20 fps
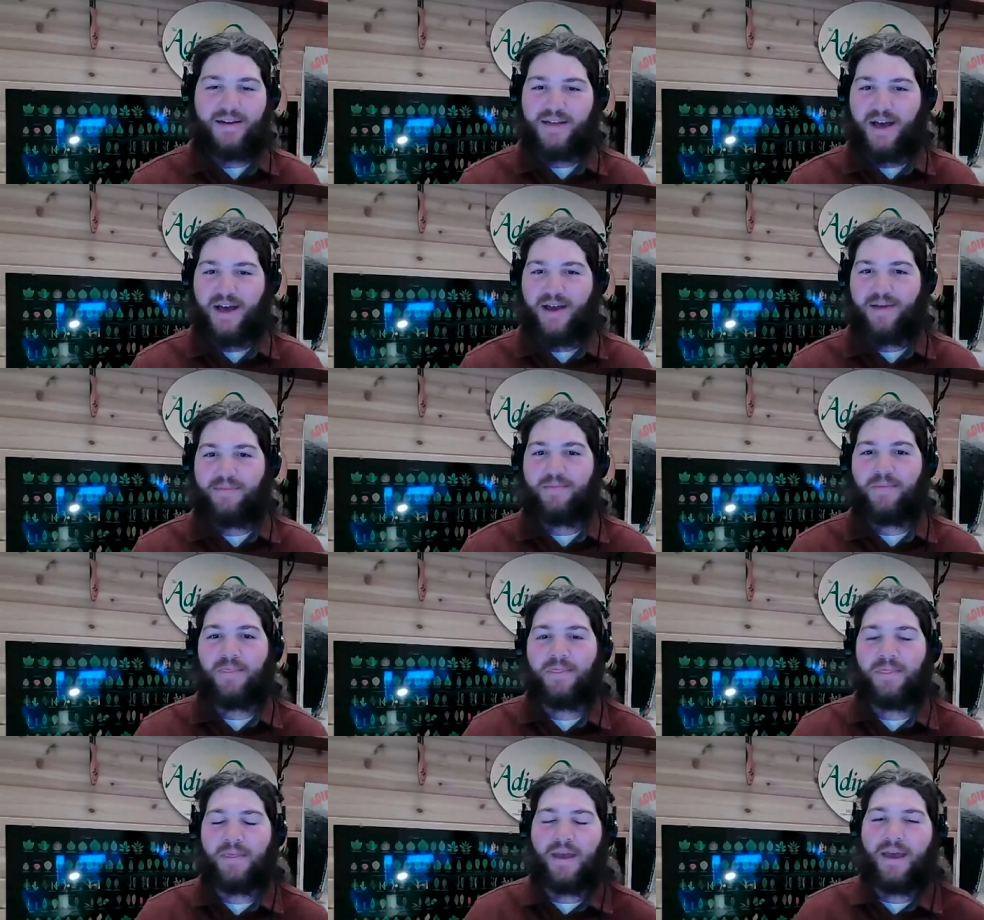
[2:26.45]
time,
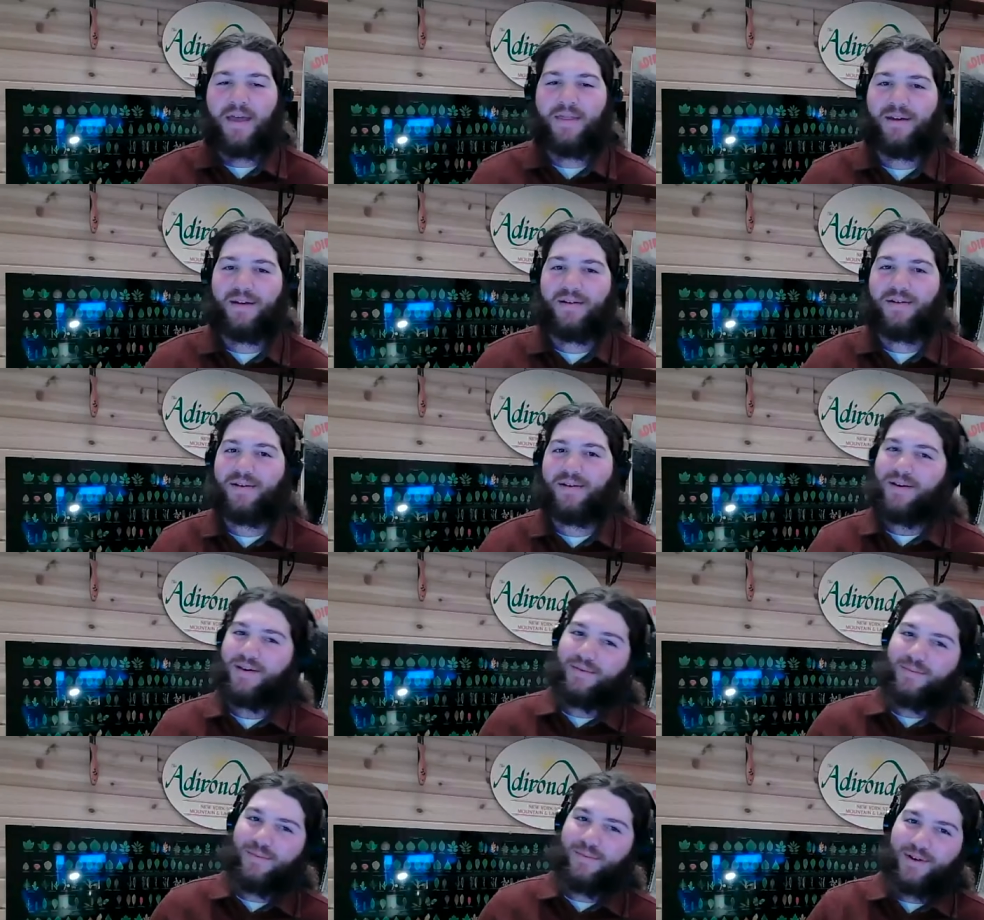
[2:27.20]
and then
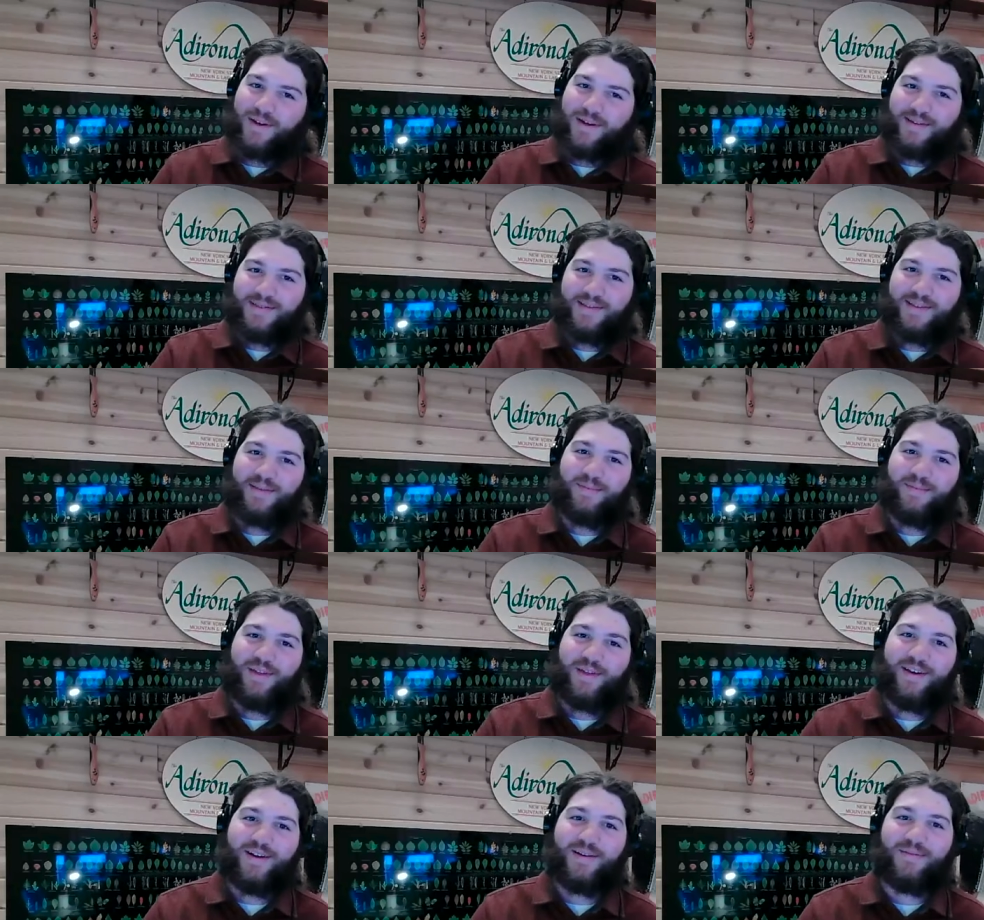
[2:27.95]
we'll get to them
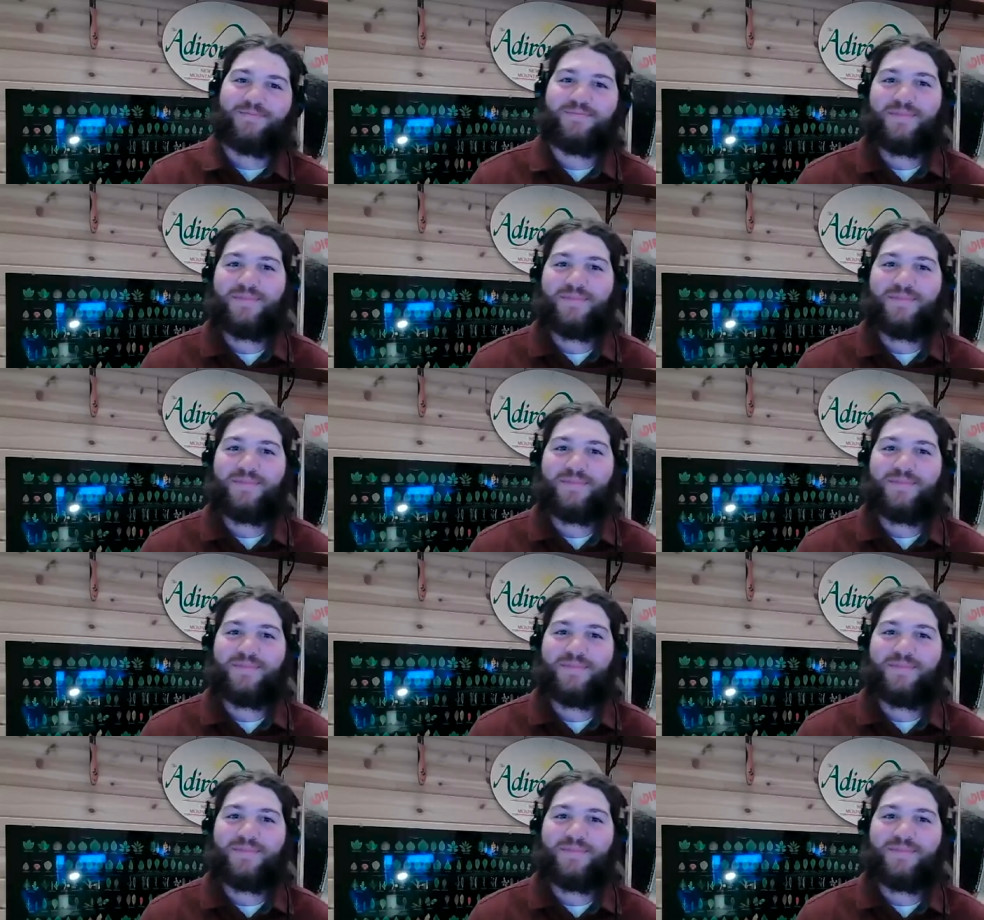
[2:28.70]
later.